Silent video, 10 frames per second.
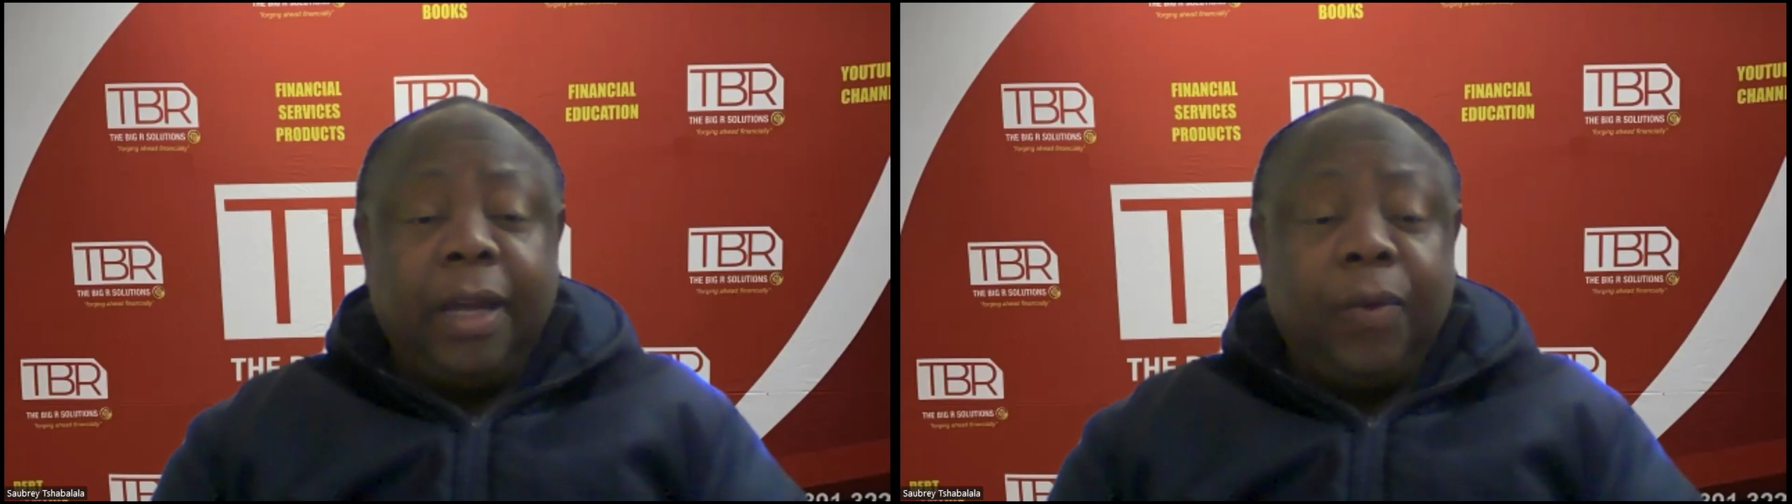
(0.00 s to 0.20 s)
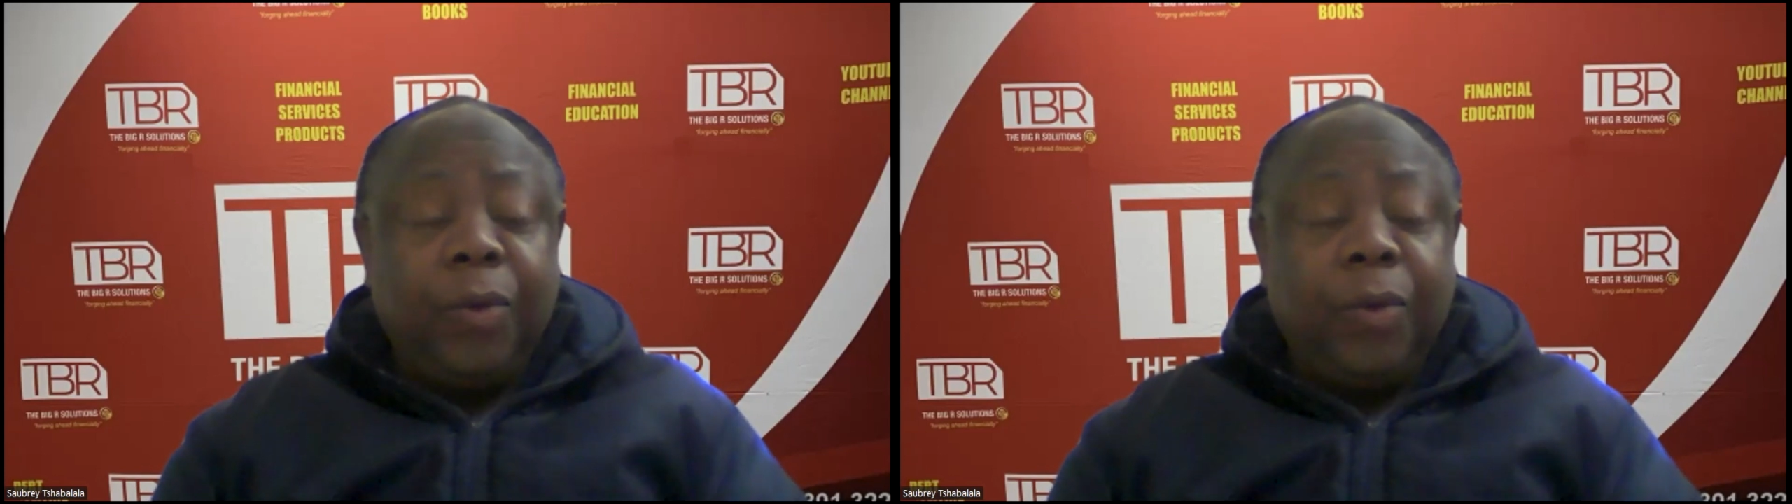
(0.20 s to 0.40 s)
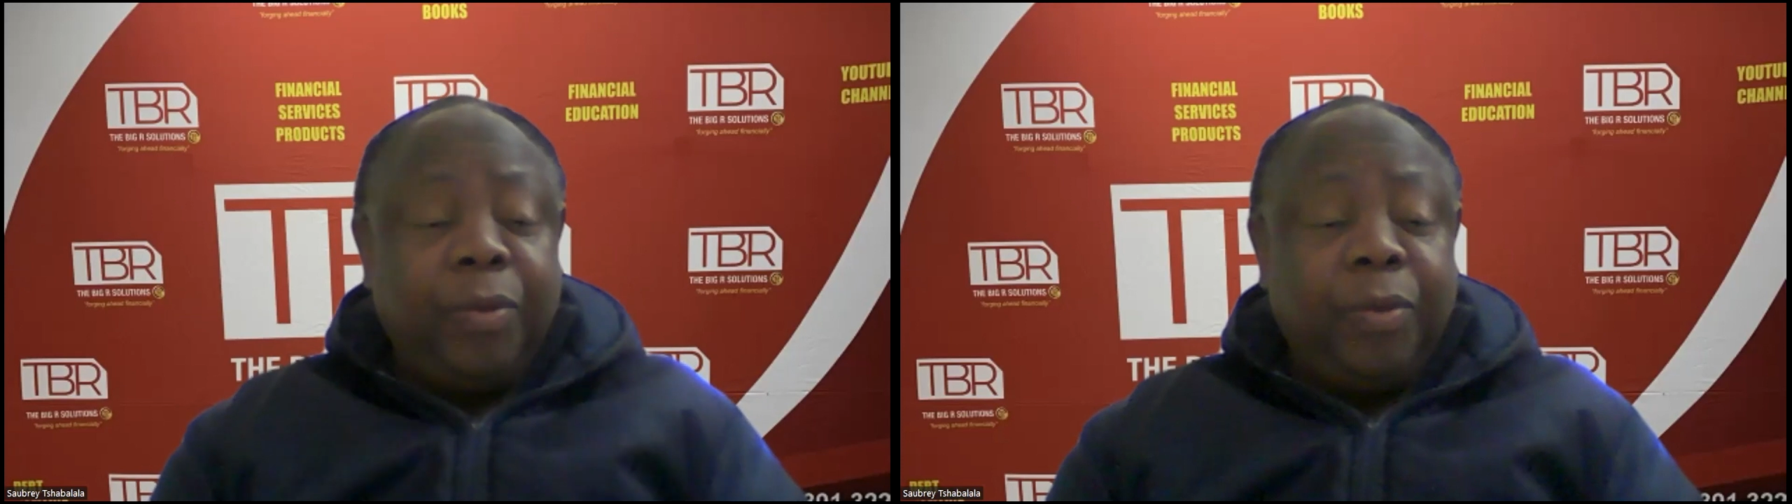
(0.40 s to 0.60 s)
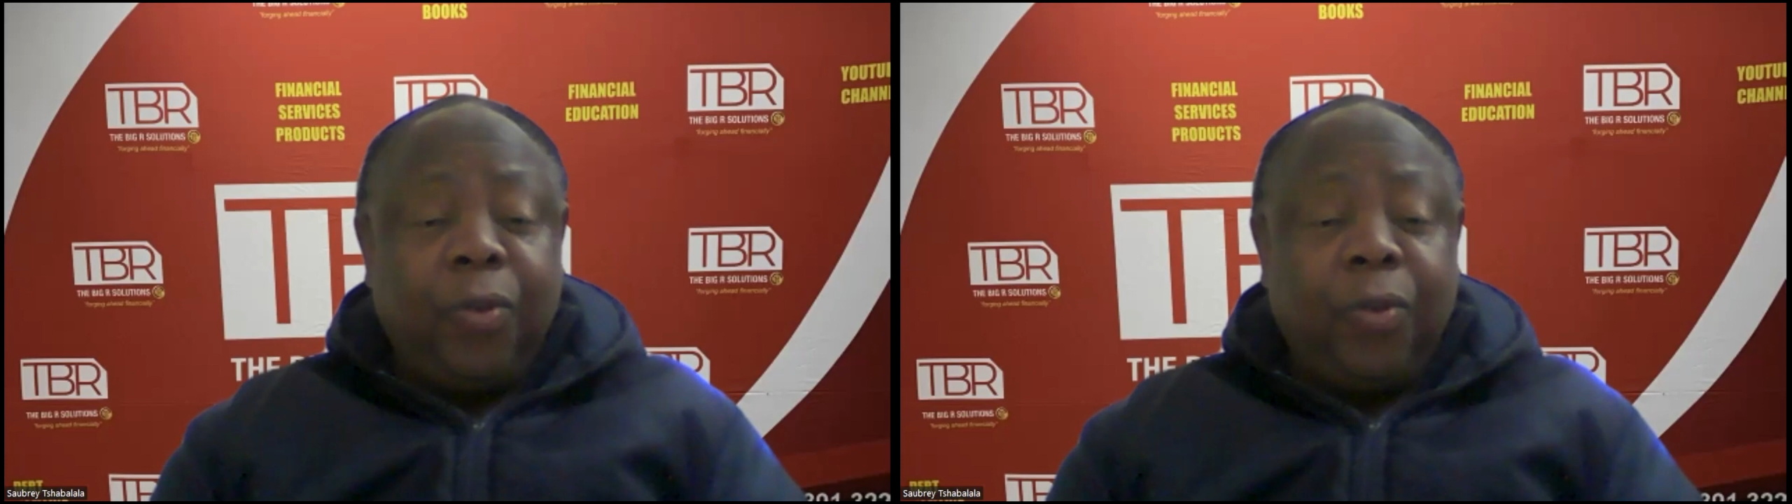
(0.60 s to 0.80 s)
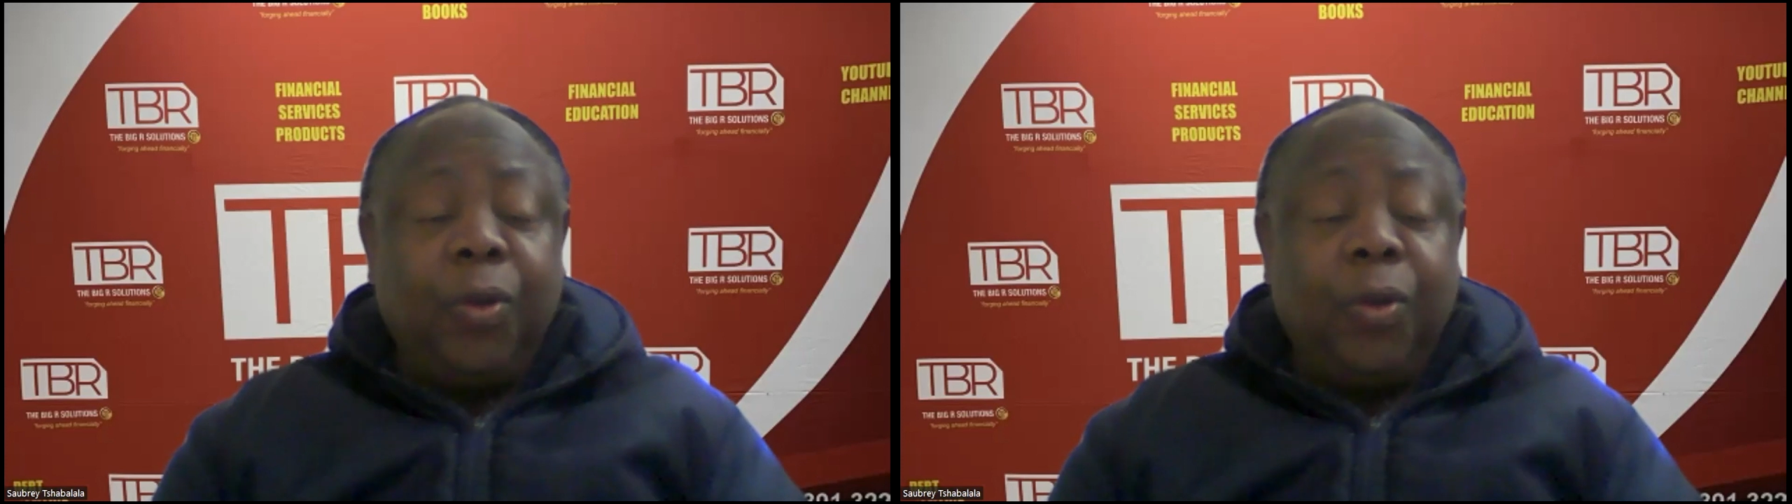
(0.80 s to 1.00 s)
We'll be
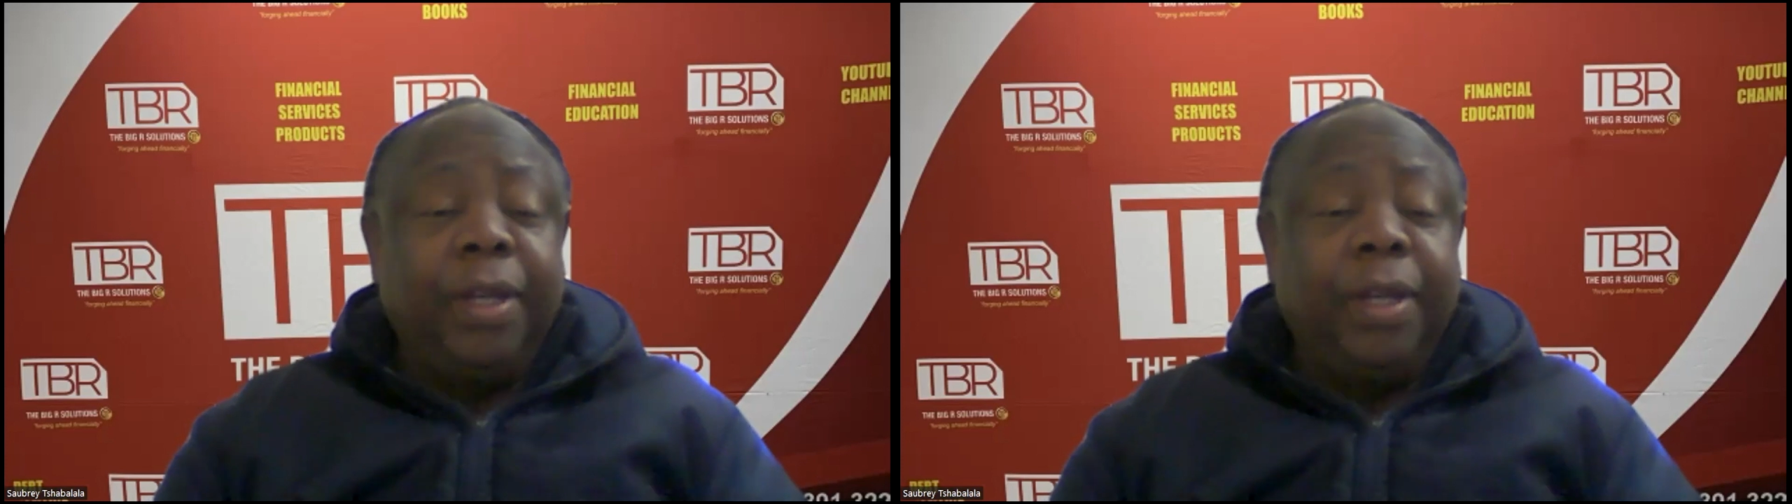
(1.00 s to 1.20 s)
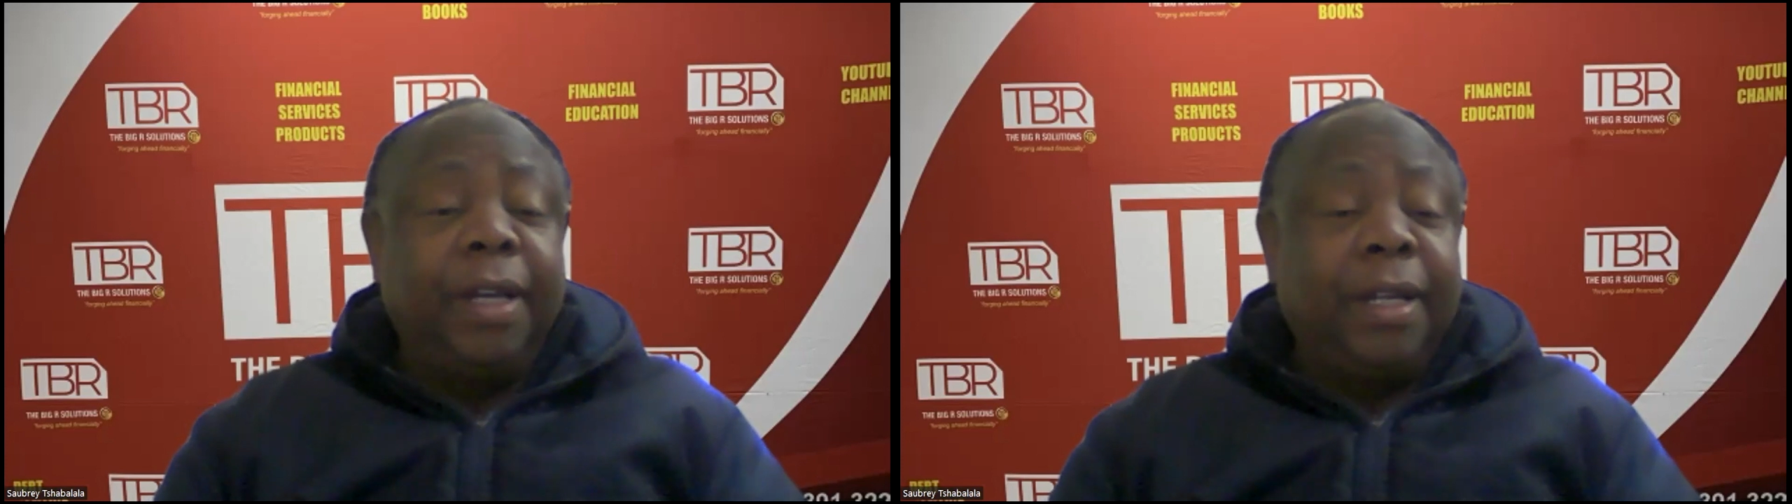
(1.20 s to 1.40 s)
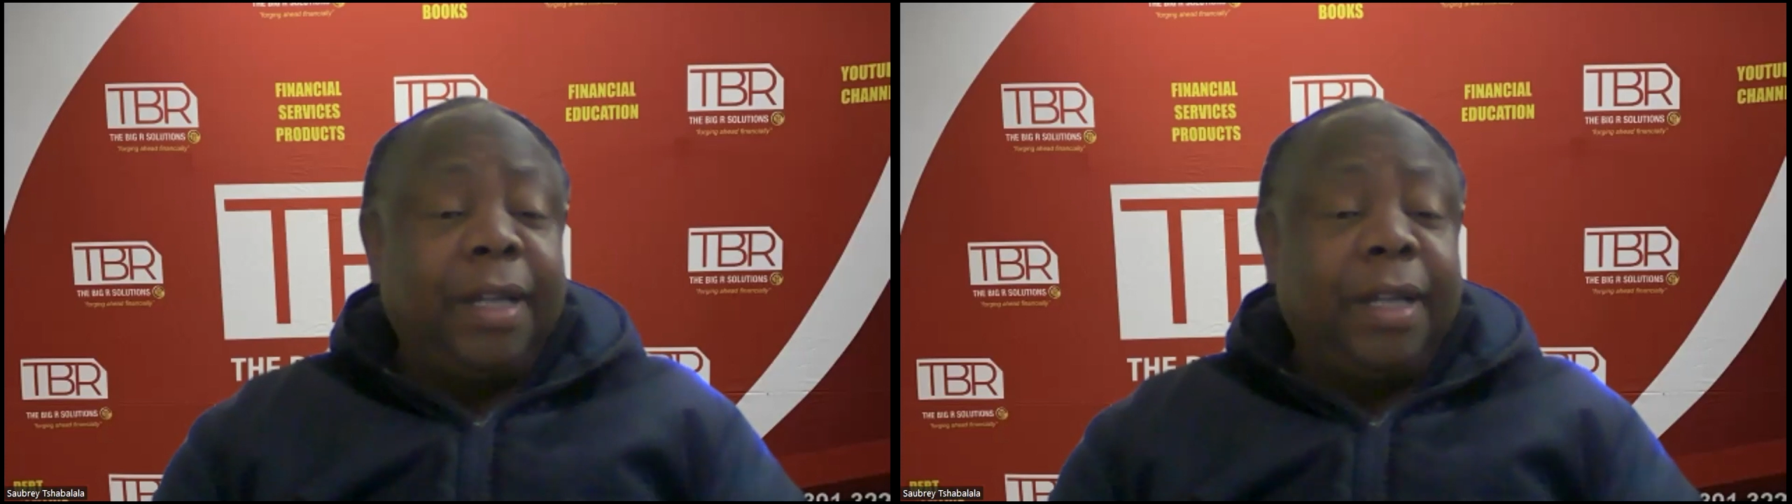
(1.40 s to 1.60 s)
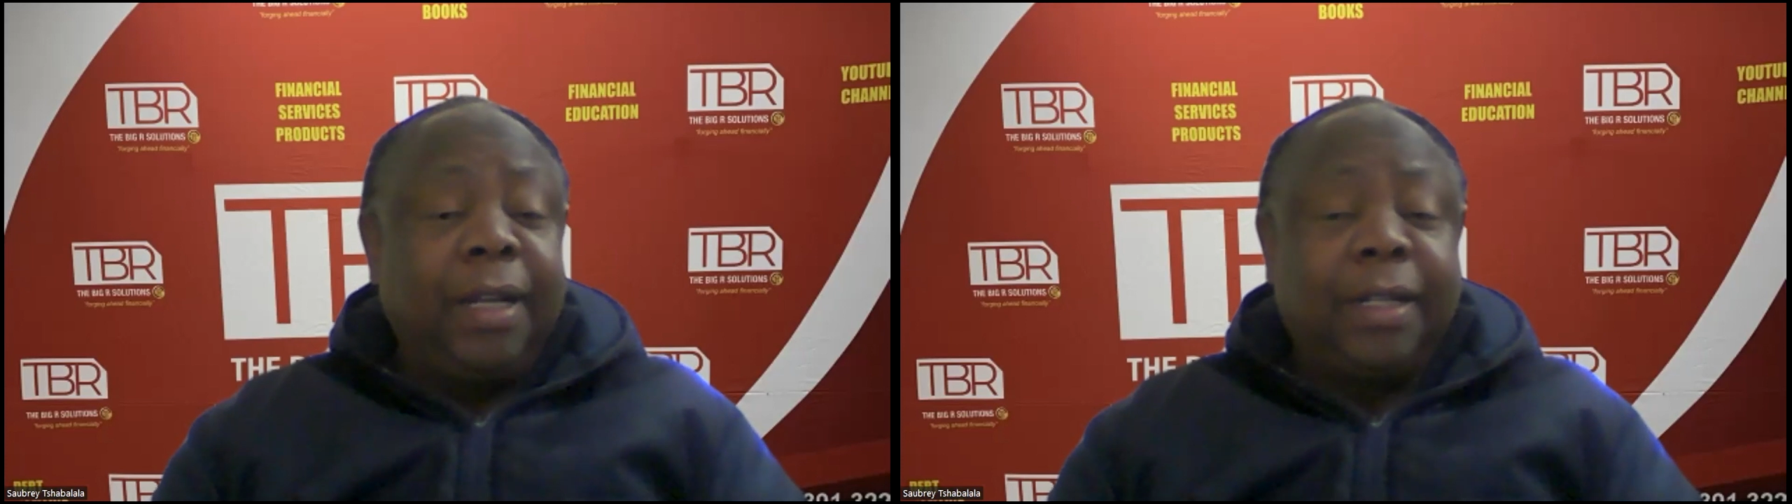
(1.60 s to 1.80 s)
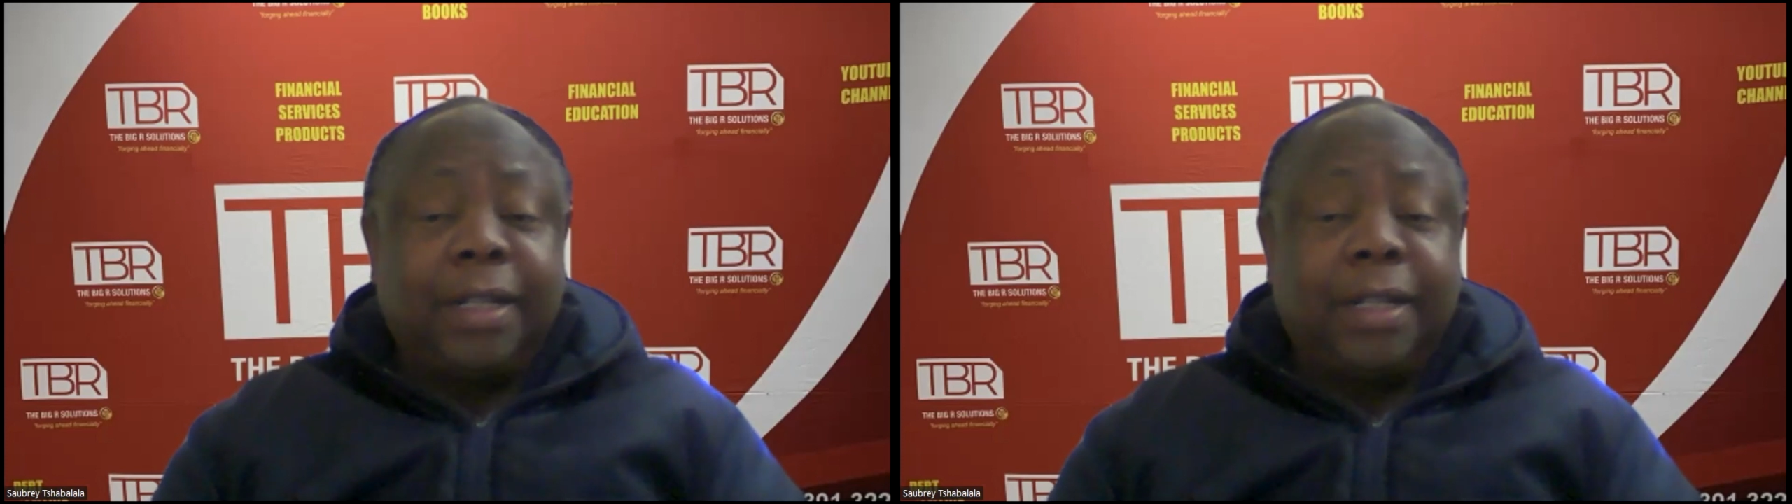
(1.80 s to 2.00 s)
following
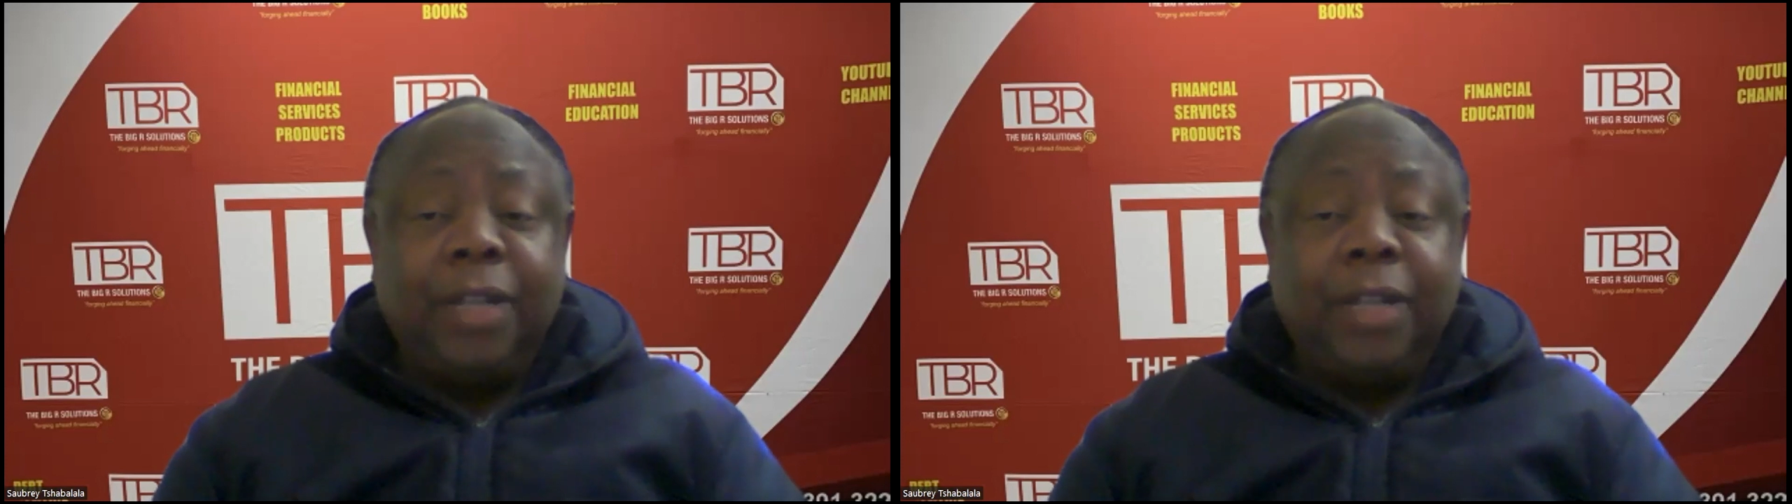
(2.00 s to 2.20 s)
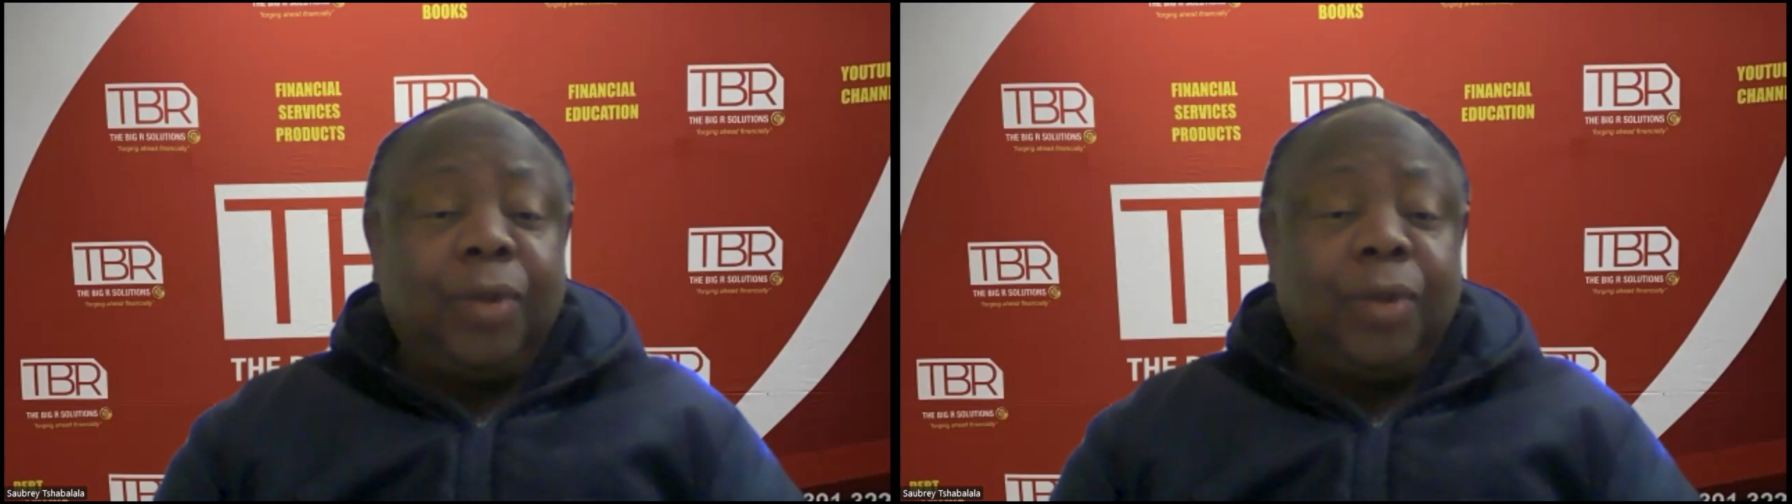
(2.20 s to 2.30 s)
and trying